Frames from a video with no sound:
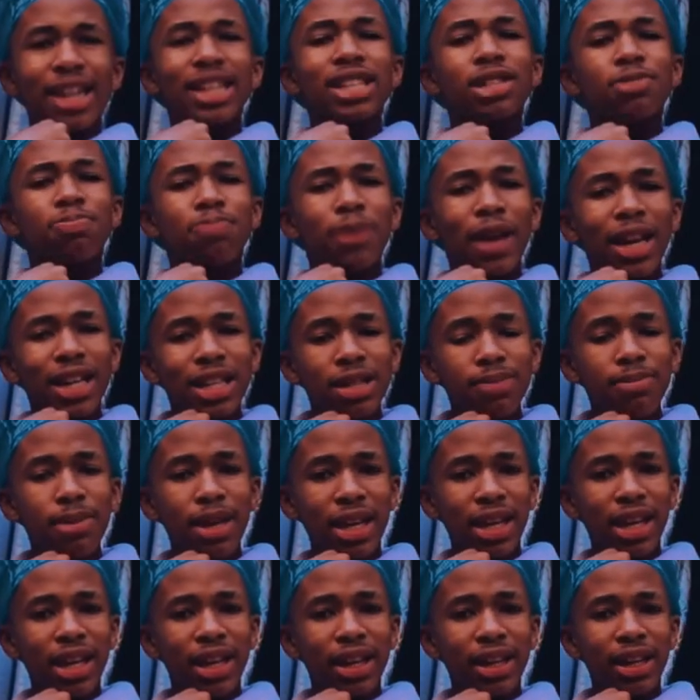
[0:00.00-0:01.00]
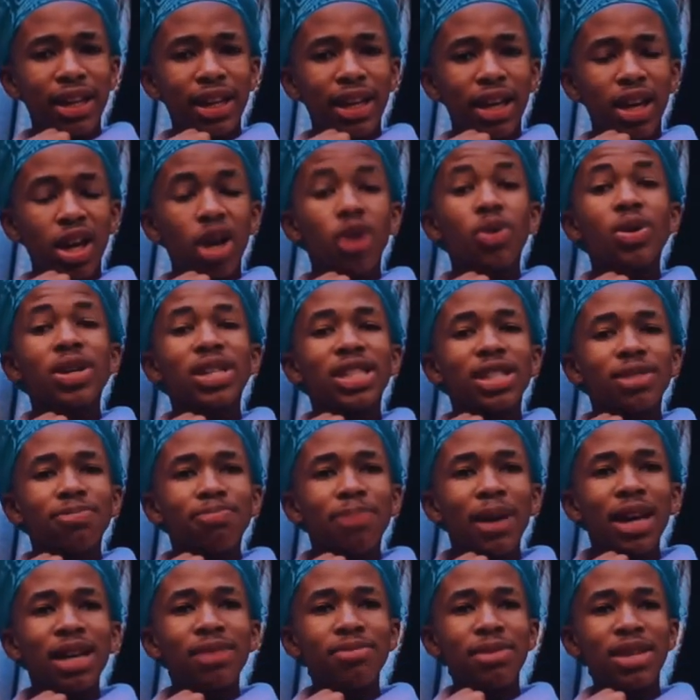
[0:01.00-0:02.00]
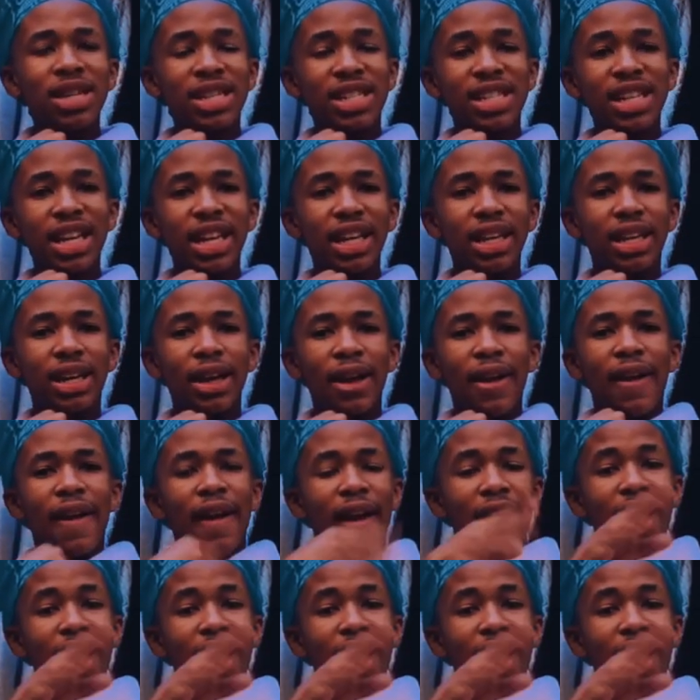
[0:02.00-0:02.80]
Respect me. Respect me, Drake.